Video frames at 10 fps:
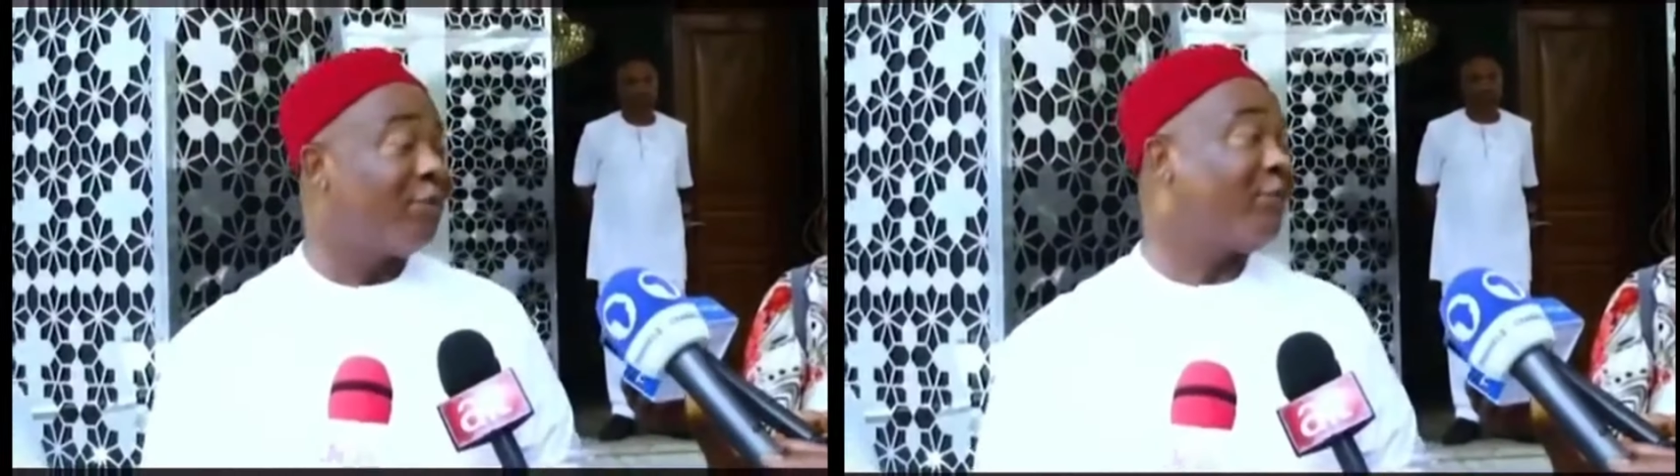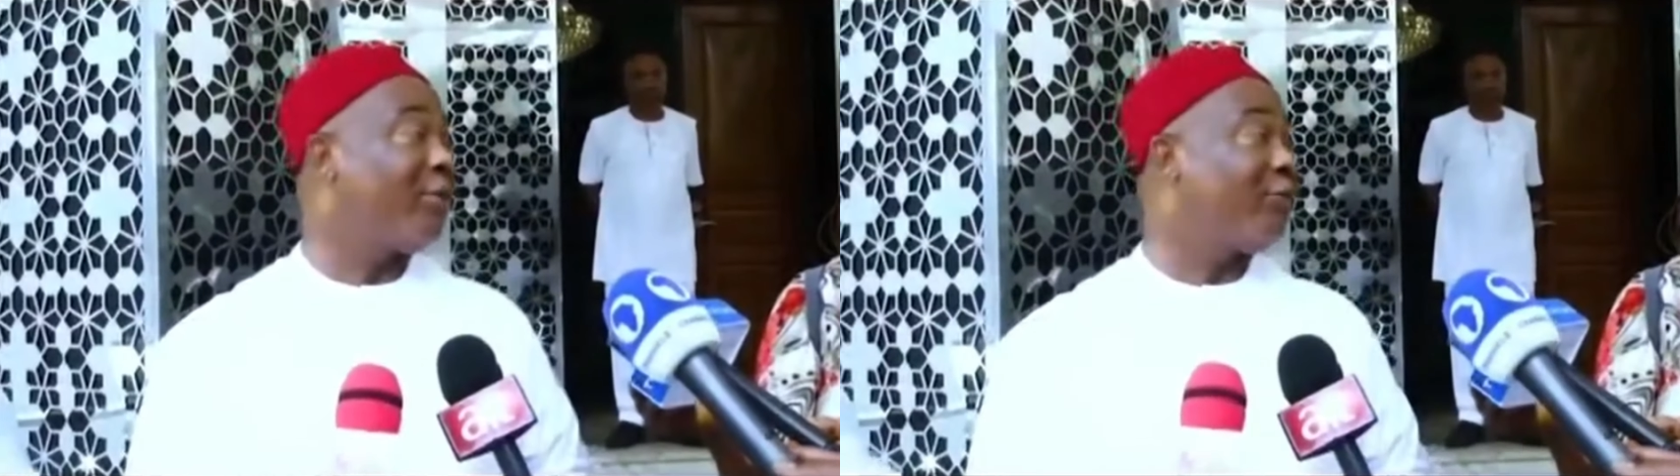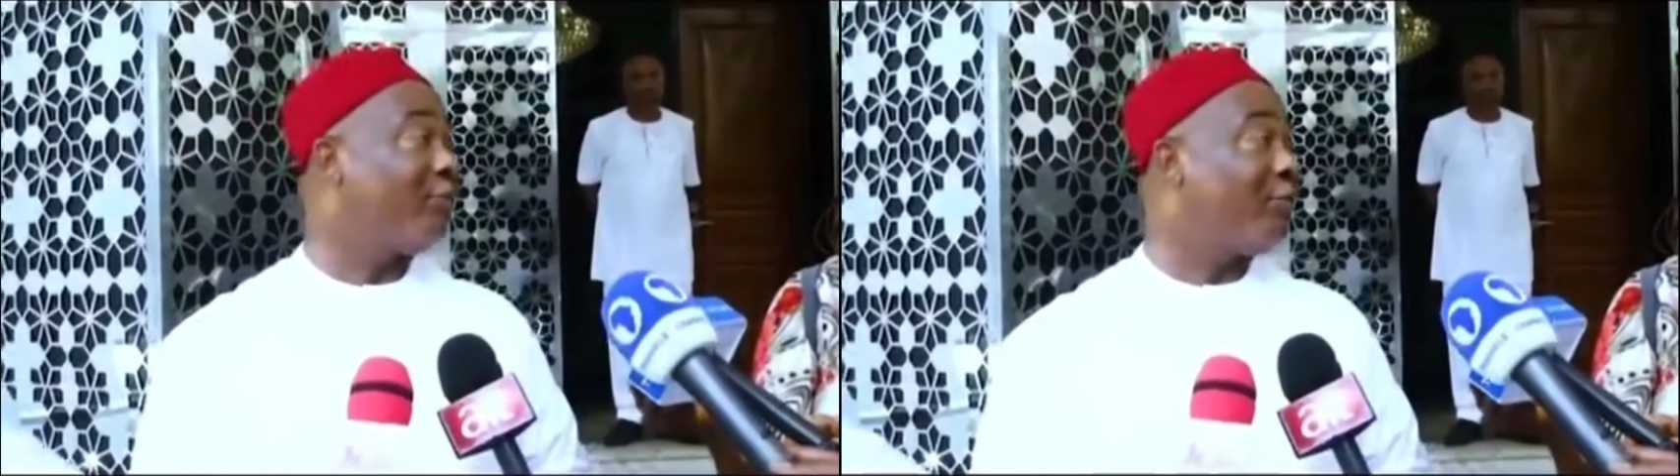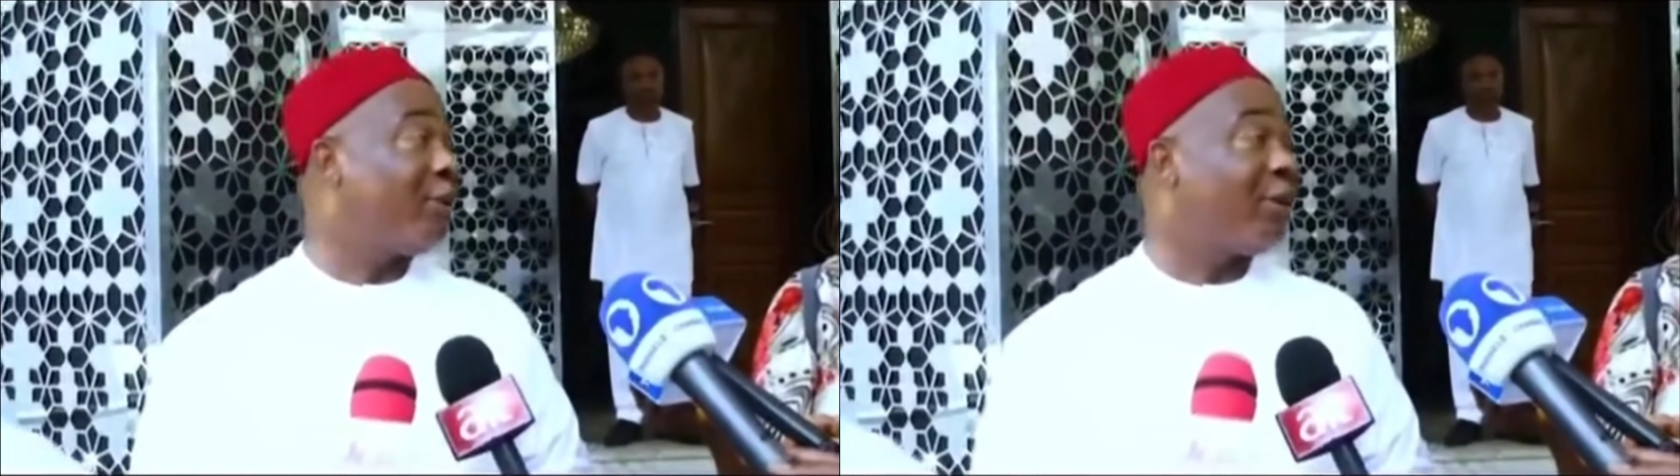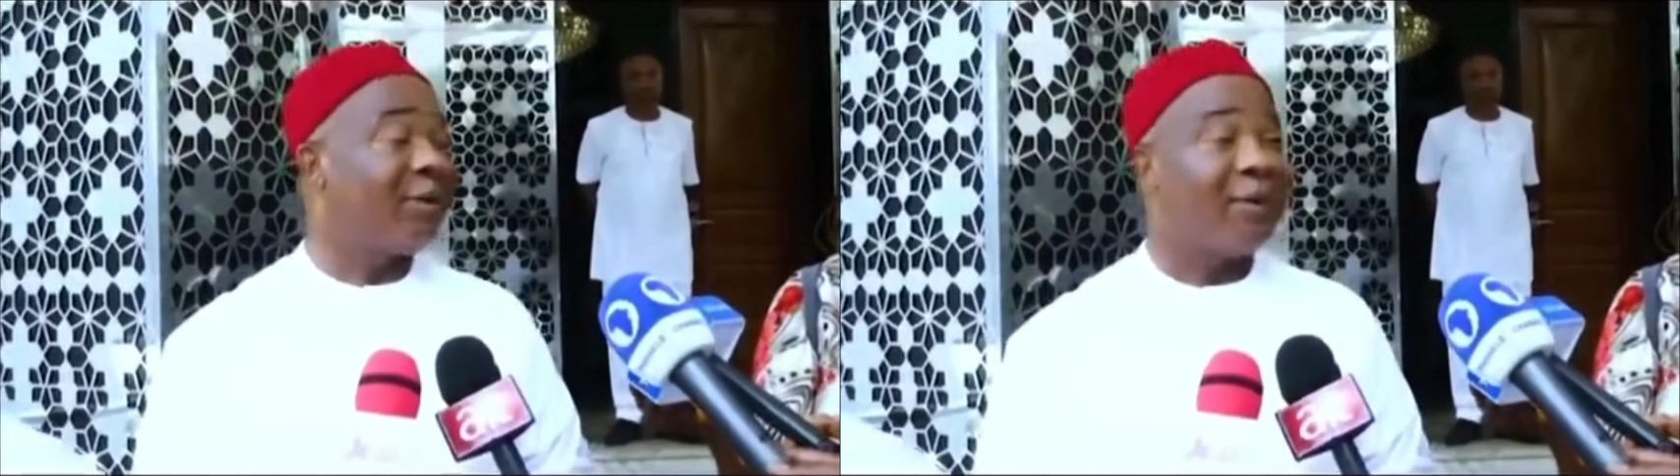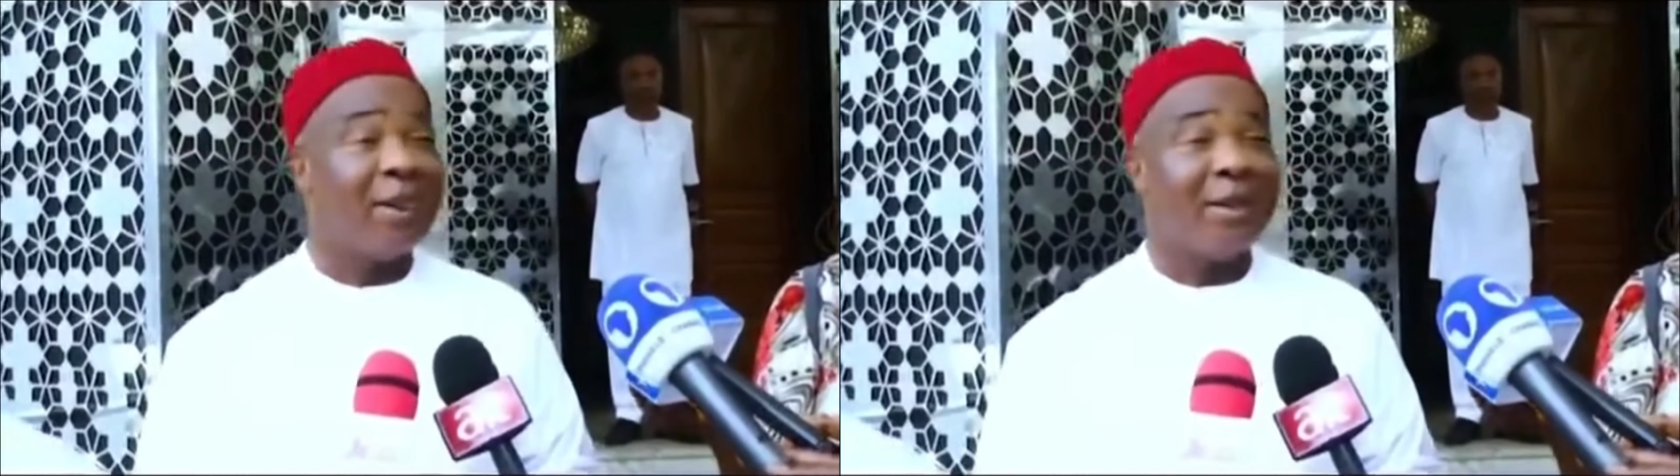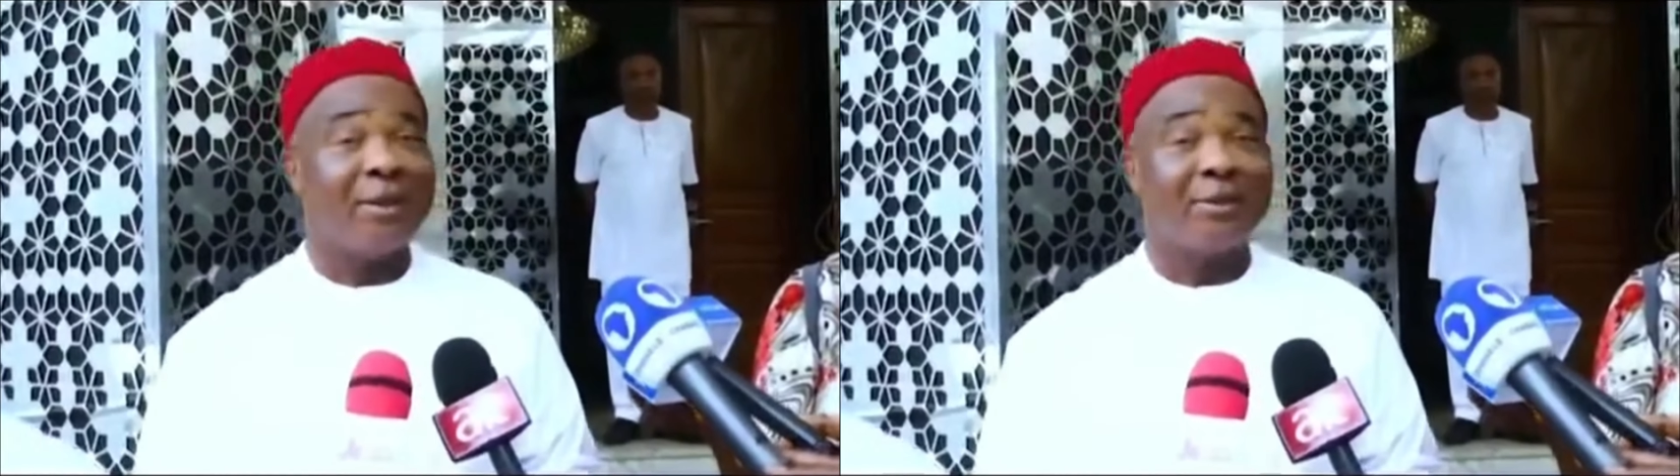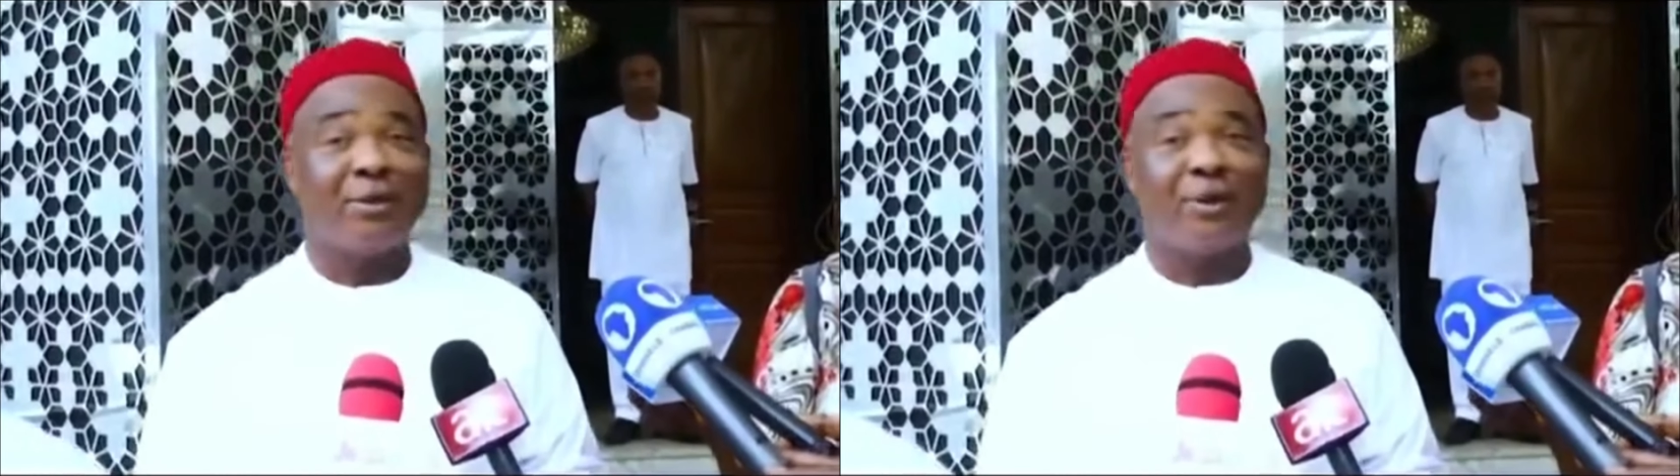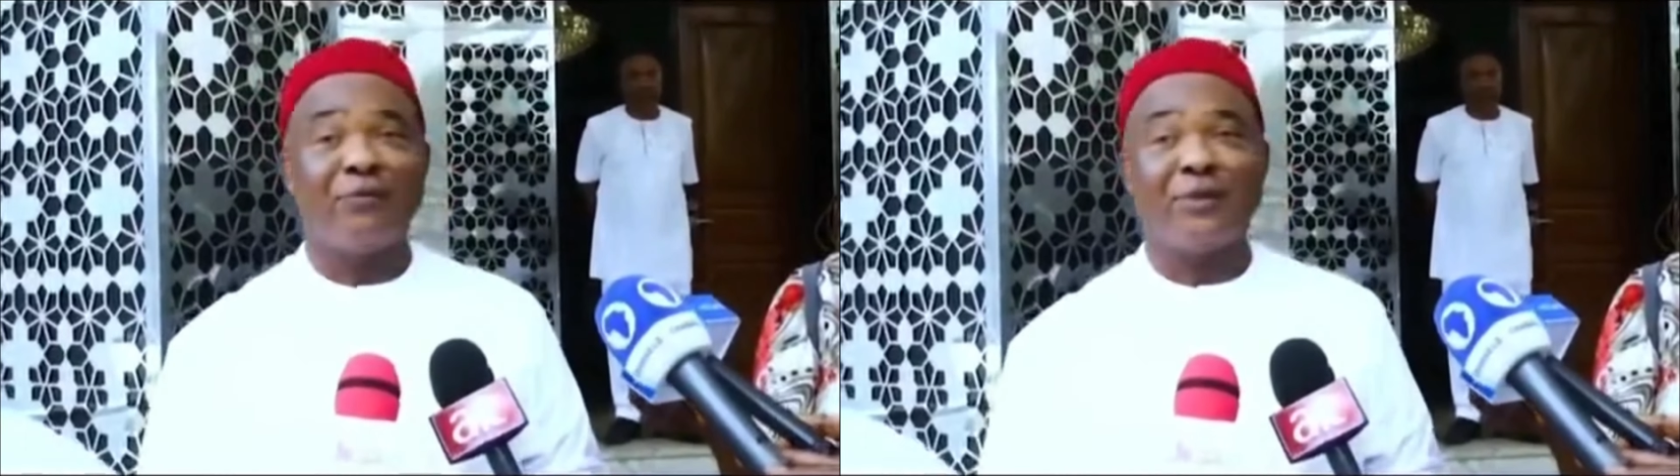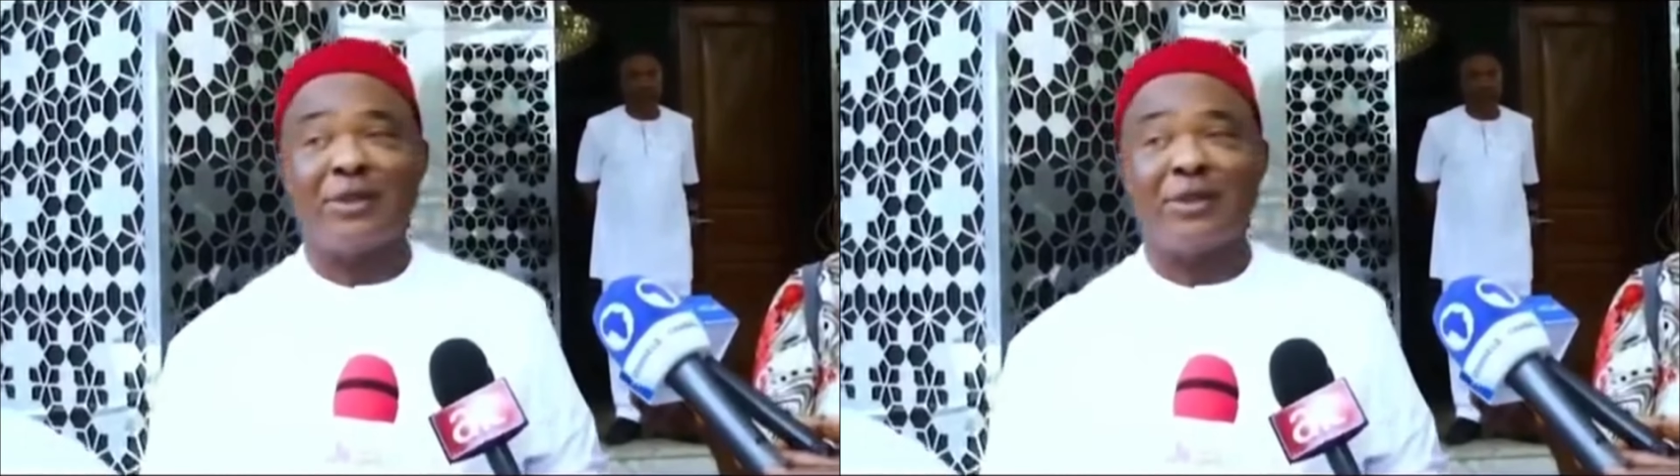value for money. So if you